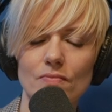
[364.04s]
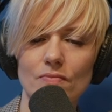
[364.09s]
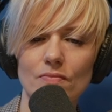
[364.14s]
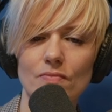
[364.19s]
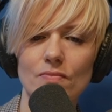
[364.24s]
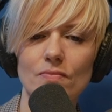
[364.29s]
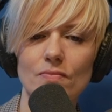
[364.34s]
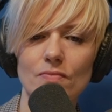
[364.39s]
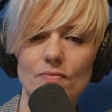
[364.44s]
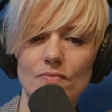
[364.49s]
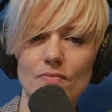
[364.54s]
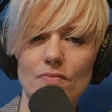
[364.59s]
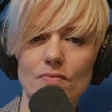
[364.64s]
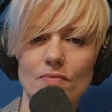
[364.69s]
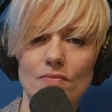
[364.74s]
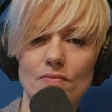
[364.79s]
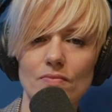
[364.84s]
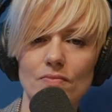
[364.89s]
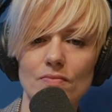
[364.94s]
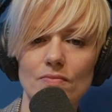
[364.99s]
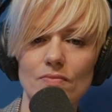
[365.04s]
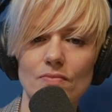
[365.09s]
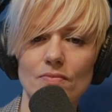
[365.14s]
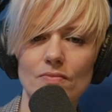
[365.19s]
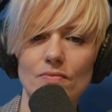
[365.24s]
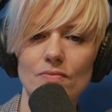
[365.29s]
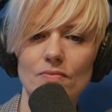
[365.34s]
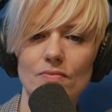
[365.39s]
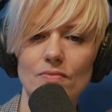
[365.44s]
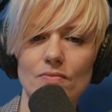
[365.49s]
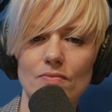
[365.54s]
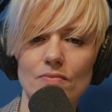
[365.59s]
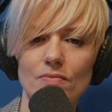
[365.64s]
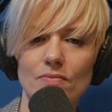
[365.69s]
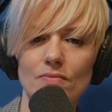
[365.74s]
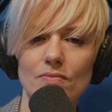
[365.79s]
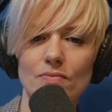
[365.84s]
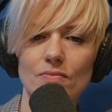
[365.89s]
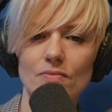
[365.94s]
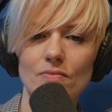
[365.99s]

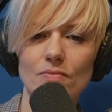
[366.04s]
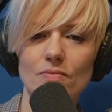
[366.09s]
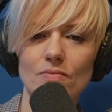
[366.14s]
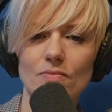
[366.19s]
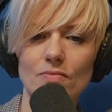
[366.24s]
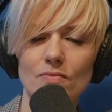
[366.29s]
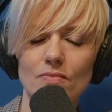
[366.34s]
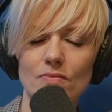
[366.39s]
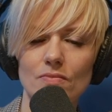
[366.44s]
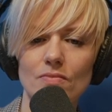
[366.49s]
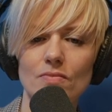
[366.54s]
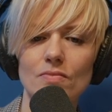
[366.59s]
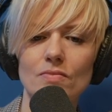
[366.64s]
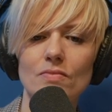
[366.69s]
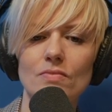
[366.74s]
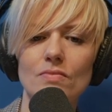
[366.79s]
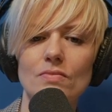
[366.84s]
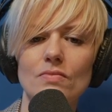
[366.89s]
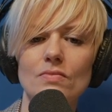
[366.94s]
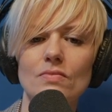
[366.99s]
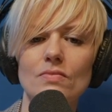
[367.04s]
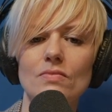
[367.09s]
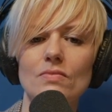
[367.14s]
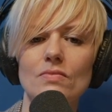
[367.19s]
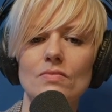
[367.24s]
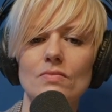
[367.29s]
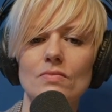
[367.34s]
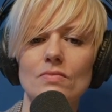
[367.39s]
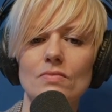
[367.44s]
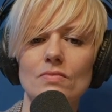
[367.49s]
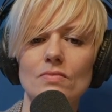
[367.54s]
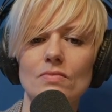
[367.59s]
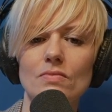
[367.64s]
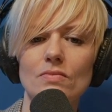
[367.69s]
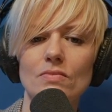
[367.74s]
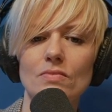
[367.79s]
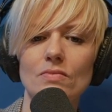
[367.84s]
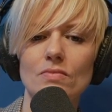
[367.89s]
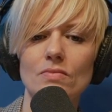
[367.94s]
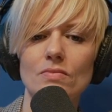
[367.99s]

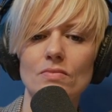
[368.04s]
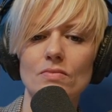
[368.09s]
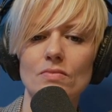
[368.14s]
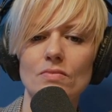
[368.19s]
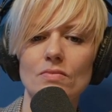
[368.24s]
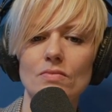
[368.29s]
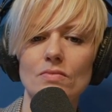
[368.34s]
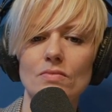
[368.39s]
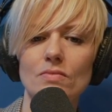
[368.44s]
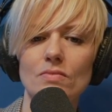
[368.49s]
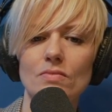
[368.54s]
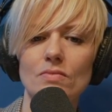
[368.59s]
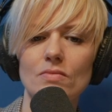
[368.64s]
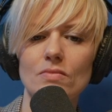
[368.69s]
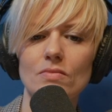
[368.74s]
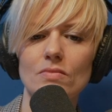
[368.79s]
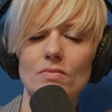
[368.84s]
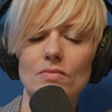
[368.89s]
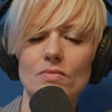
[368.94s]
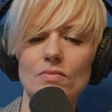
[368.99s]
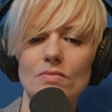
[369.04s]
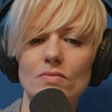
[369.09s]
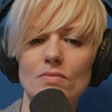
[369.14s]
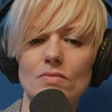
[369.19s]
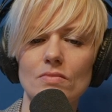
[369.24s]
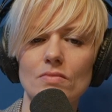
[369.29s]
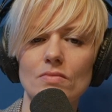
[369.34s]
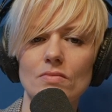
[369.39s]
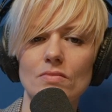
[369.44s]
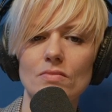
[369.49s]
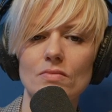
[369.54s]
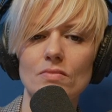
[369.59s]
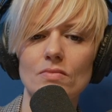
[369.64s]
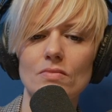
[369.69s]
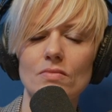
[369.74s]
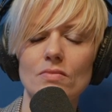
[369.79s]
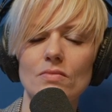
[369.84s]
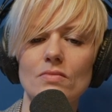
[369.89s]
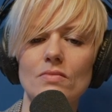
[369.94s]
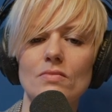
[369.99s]

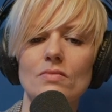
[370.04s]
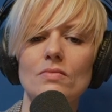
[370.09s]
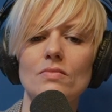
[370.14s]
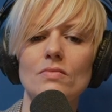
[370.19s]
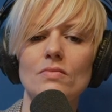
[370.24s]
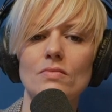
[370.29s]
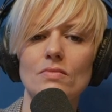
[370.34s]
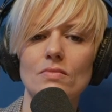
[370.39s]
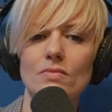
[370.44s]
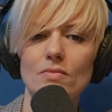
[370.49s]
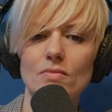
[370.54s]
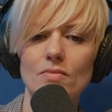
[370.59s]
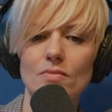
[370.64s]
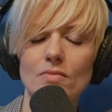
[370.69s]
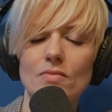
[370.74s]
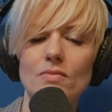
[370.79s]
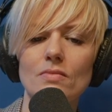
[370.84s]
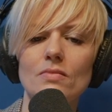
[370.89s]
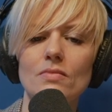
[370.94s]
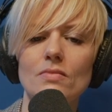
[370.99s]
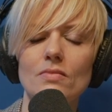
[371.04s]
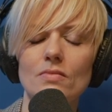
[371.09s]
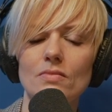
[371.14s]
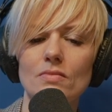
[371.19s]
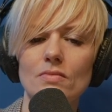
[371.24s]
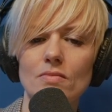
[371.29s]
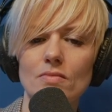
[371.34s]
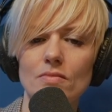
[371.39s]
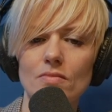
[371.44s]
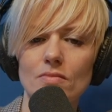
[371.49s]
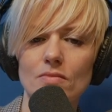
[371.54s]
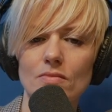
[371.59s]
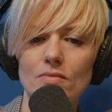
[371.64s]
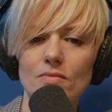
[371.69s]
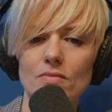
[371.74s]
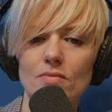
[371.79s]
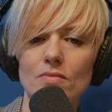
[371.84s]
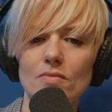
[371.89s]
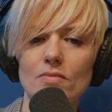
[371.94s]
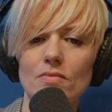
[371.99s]
(not speaking)